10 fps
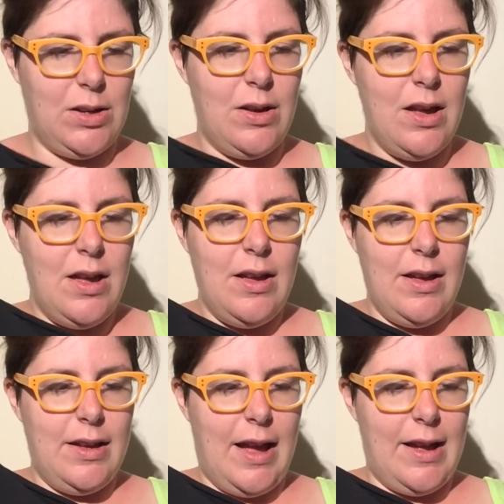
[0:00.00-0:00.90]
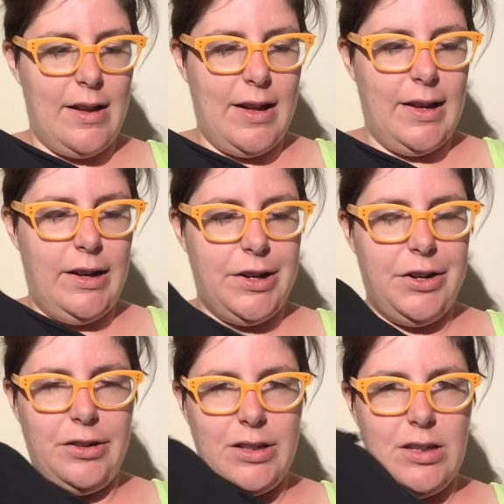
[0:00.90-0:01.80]
So I got a
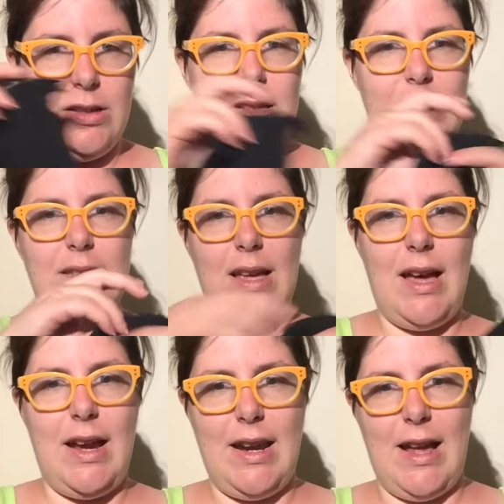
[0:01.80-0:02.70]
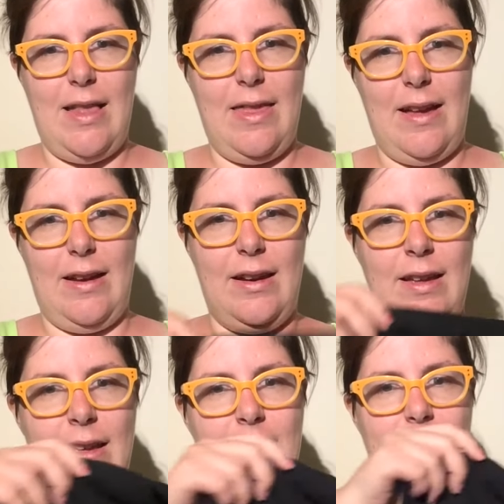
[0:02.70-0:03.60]
girl to do this side, and then
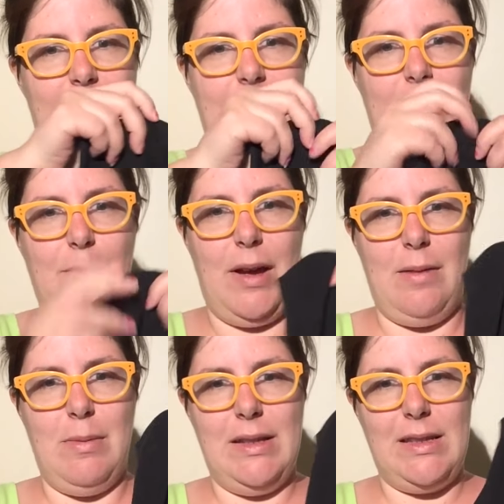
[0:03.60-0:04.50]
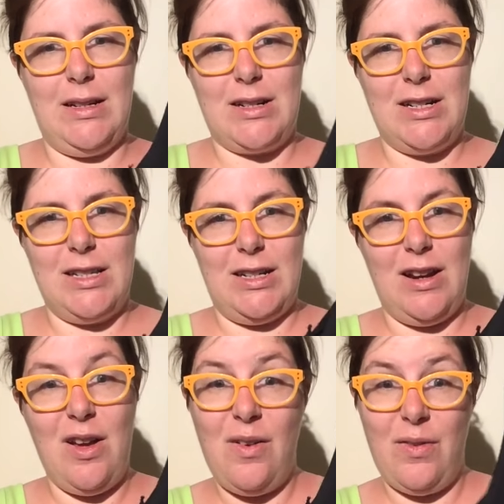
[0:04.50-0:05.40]
I
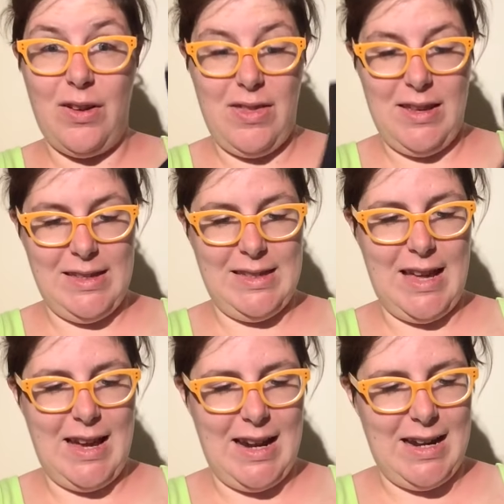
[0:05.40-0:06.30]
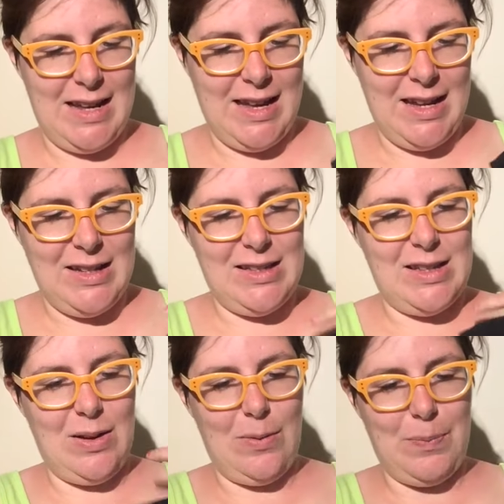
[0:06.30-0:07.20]
misunderstood for this side.
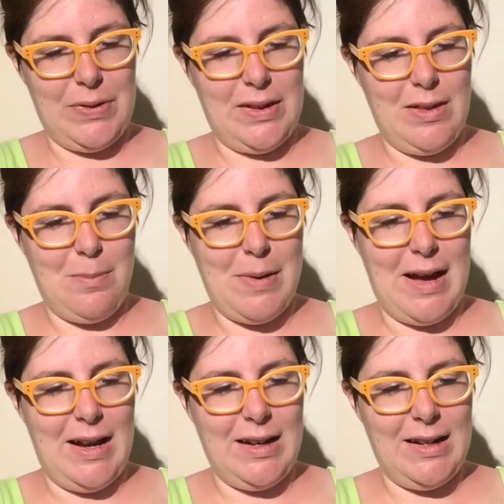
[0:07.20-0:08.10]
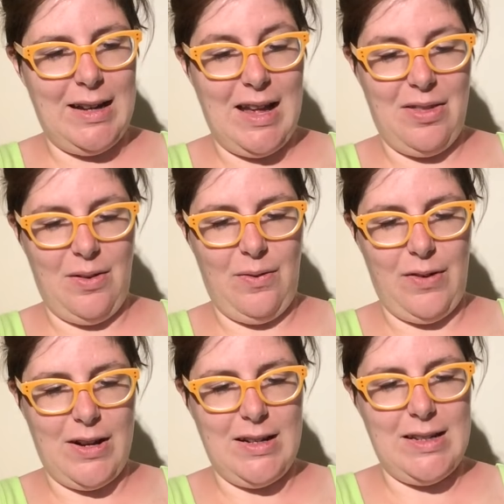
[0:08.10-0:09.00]
So the back and the
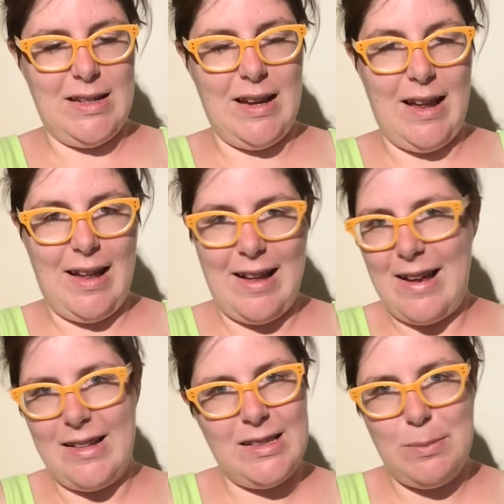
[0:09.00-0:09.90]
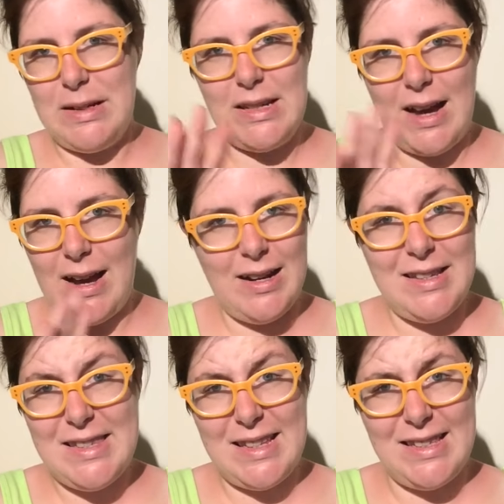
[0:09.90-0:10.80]
front has been
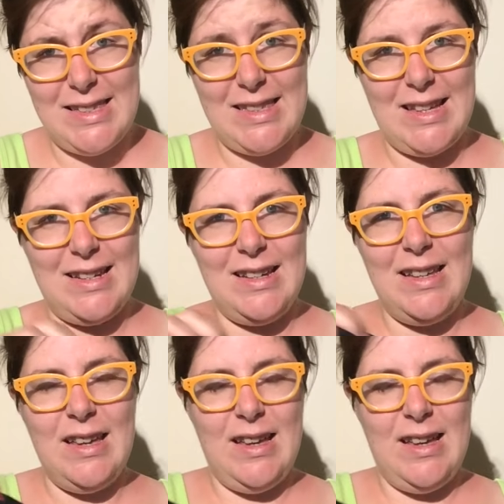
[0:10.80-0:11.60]
tied since then.